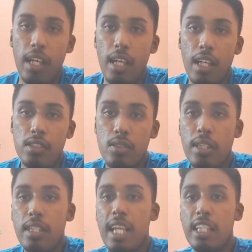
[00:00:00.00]
So
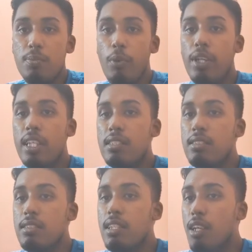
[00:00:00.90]
the next point is,
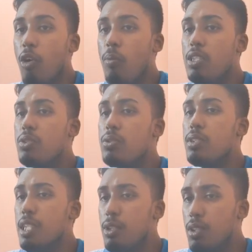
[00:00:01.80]
the government should
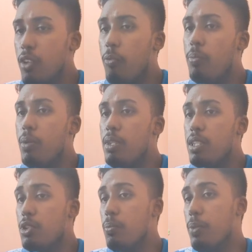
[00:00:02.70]
need to give
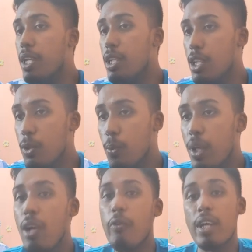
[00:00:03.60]
permission to bring new
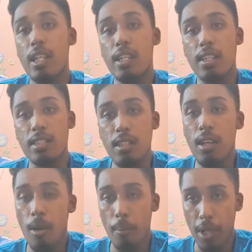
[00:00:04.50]
way of education
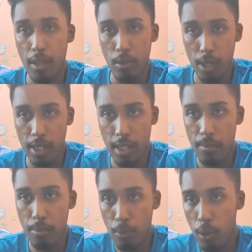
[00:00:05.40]
by
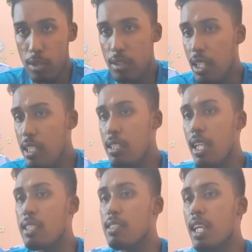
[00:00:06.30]
connecting both religion
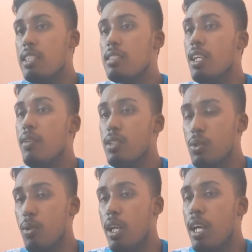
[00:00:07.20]
and science in every
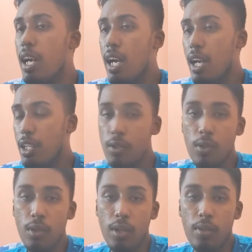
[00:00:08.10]
school. You
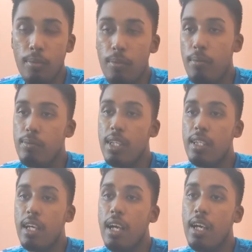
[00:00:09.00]
know that
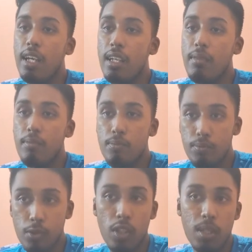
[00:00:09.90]
I
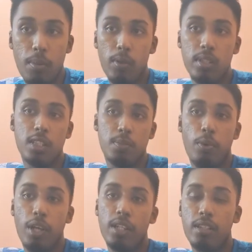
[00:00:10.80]
talked about this
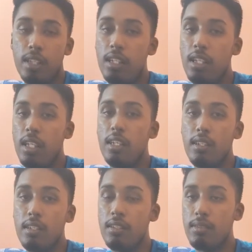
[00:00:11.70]
point in
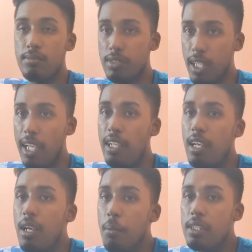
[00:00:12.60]
earlier slide,
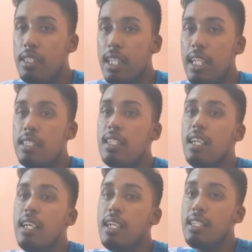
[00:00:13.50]
but the is,
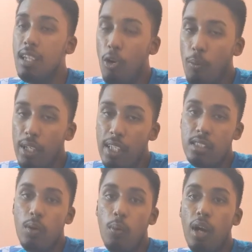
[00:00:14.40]
government is
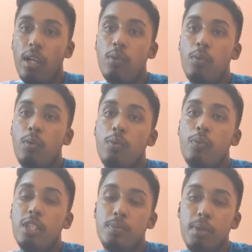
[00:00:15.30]
the one
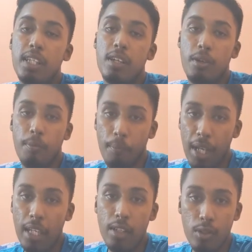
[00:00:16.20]
which play the
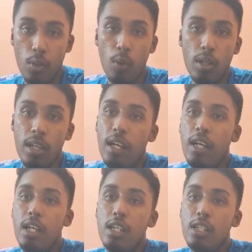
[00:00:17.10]
main role
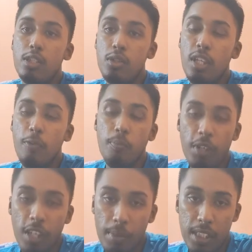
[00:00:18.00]
to give
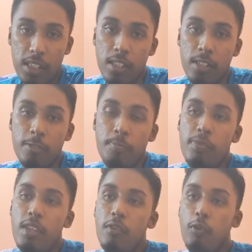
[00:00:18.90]
permission
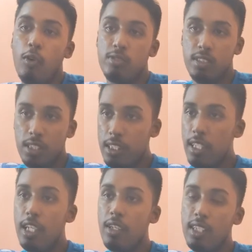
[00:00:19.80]
for such an
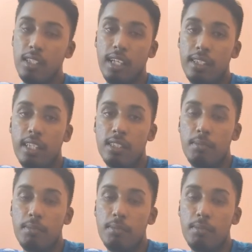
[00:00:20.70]
education like this.